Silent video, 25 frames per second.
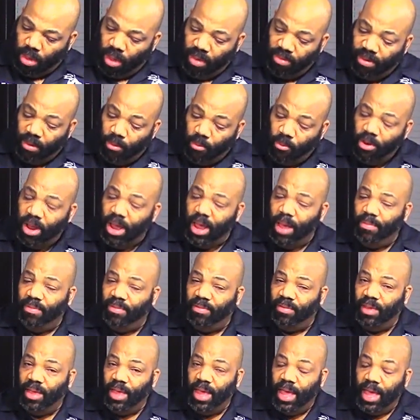some
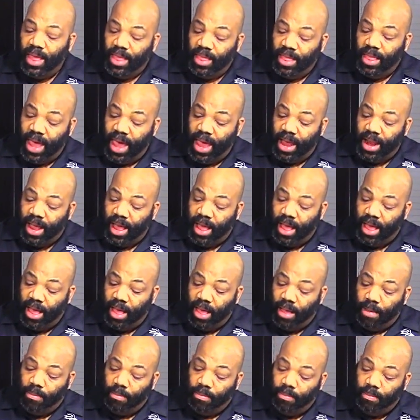ribs that
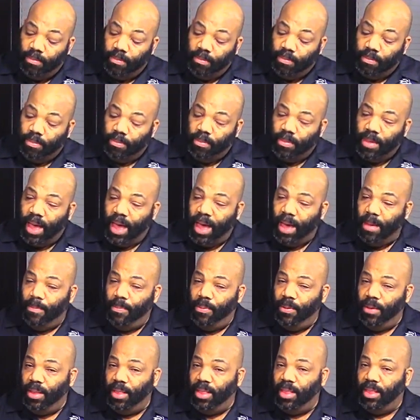I
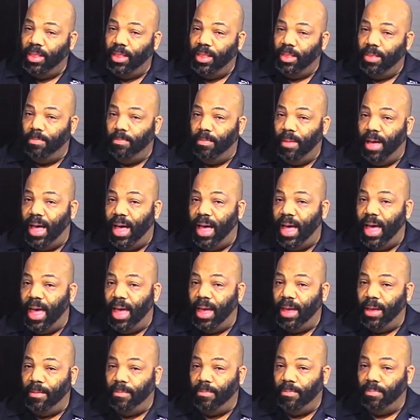put
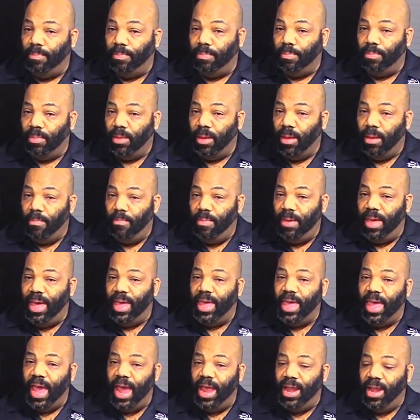my
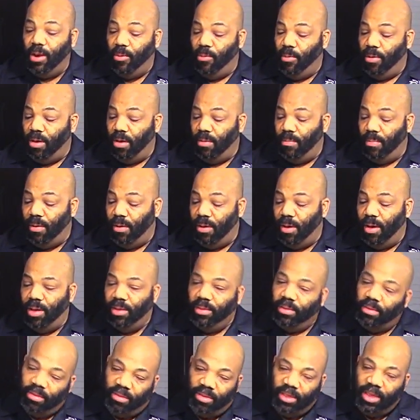pig candy rub
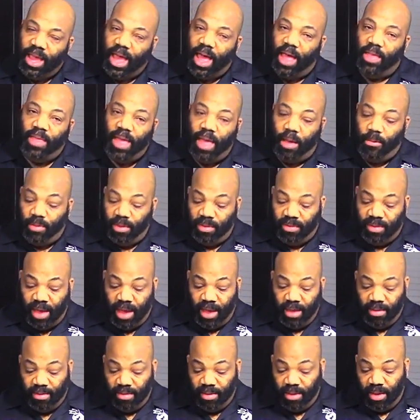on to see how that would
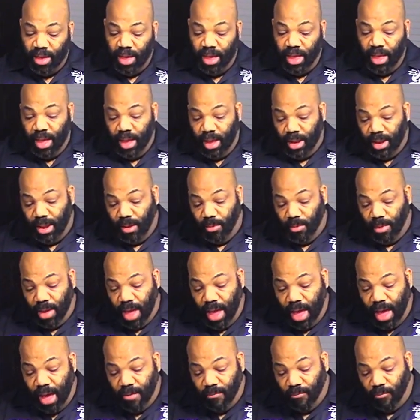taste. Then we
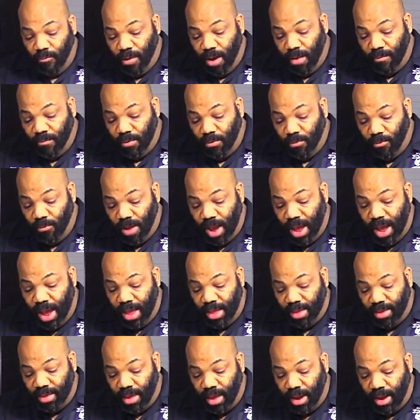have Rev'n
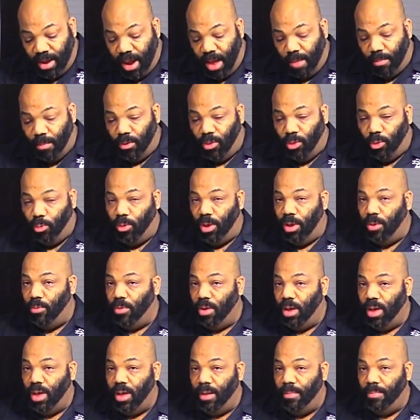Ray's number 3
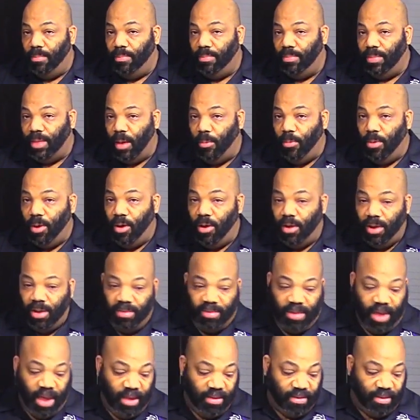rub that we're going
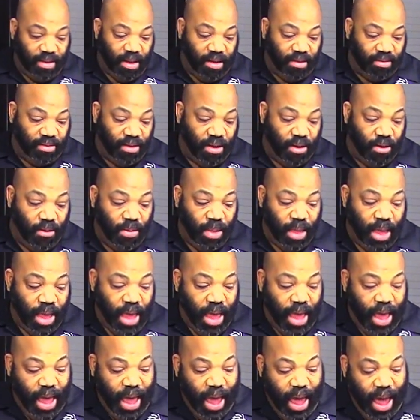to taste also.
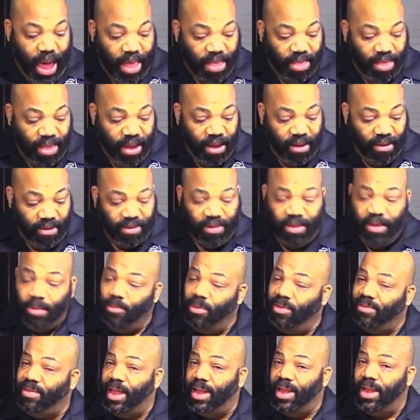And this,
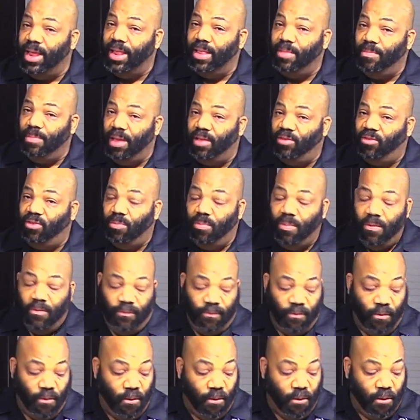which I didn't mention
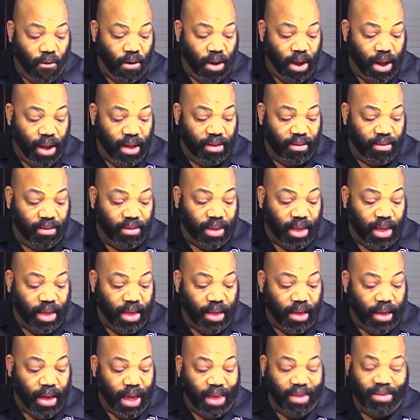before, is
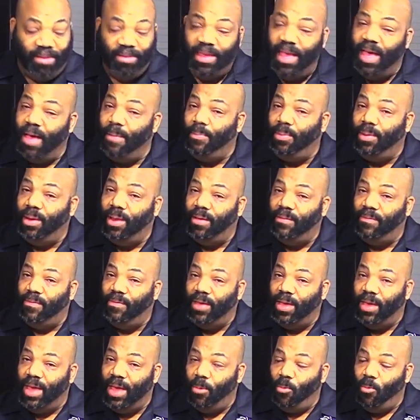a sample
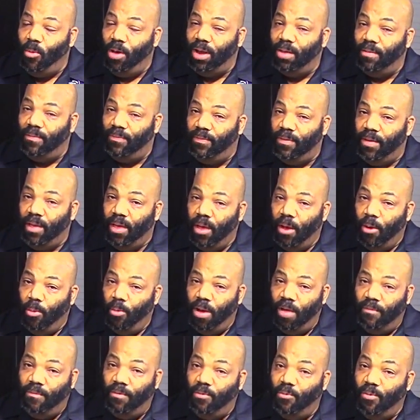of one of
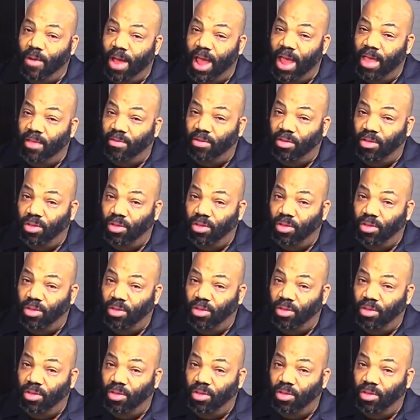Rev'n Ray's